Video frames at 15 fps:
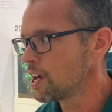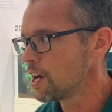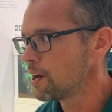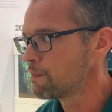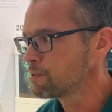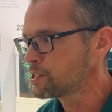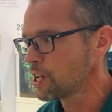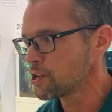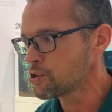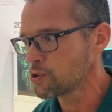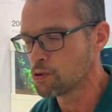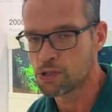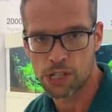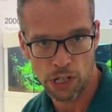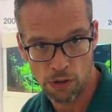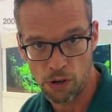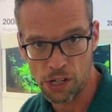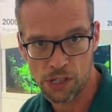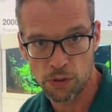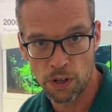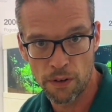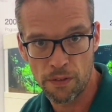potential to
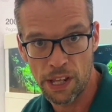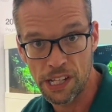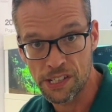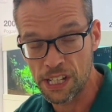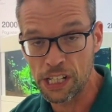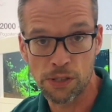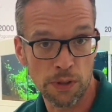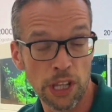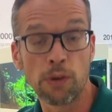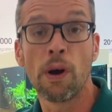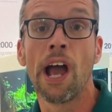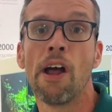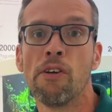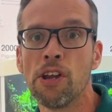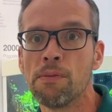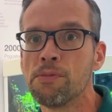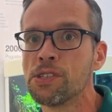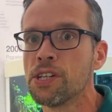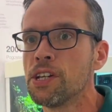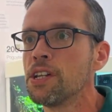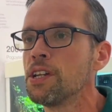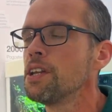cross all of these things with
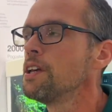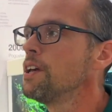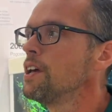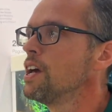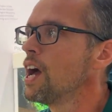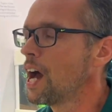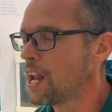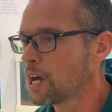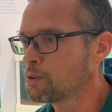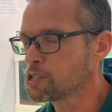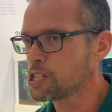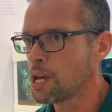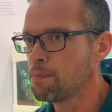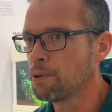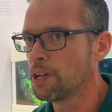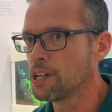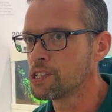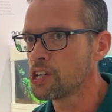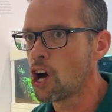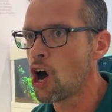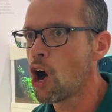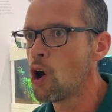aquariums and aquascaping as
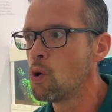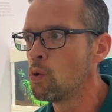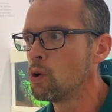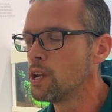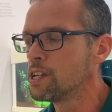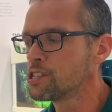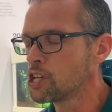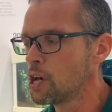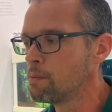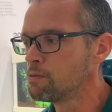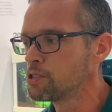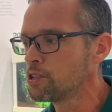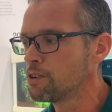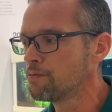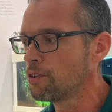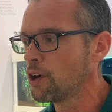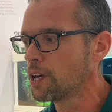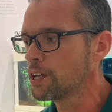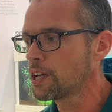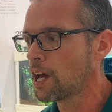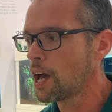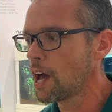a whole in terms of
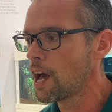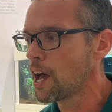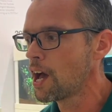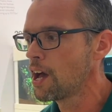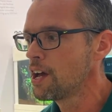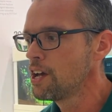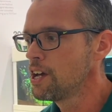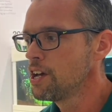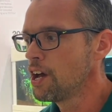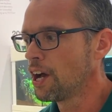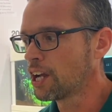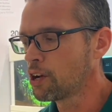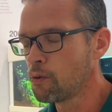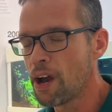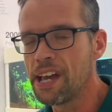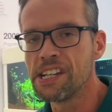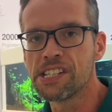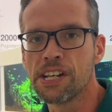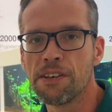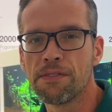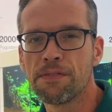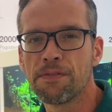like a
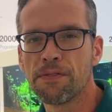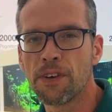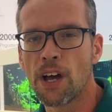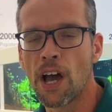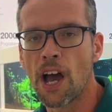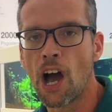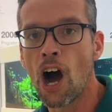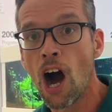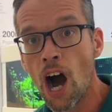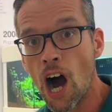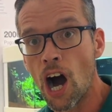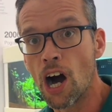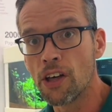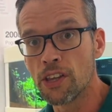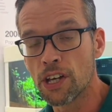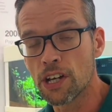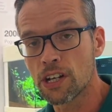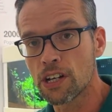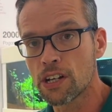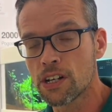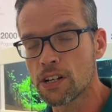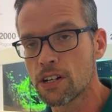creative art that
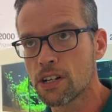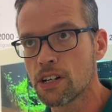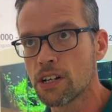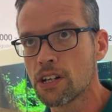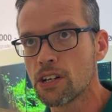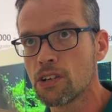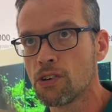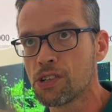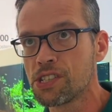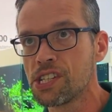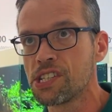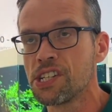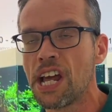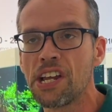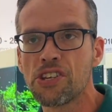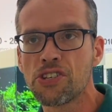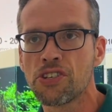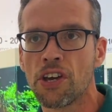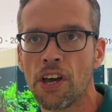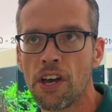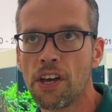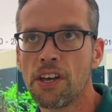crosses
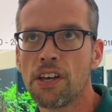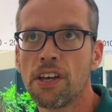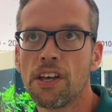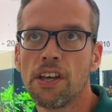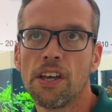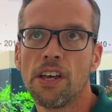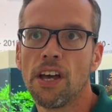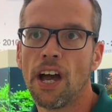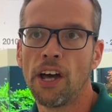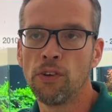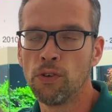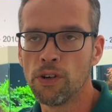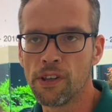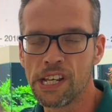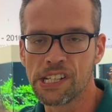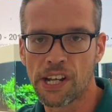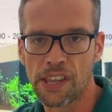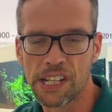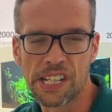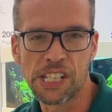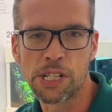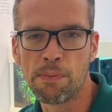nature and all of these
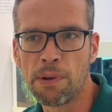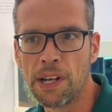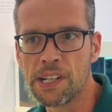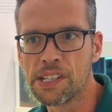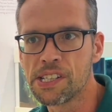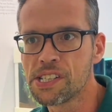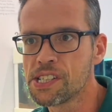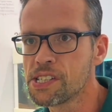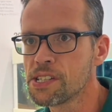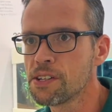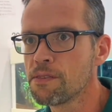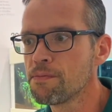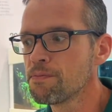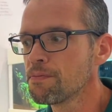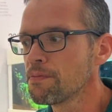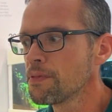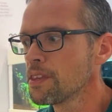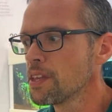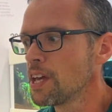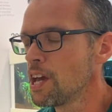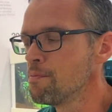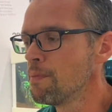other disciplines.
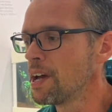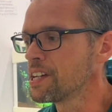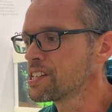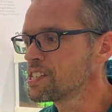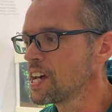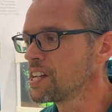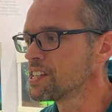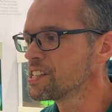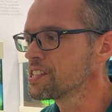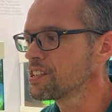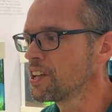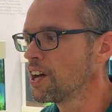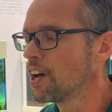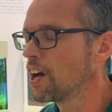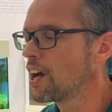It makes sense that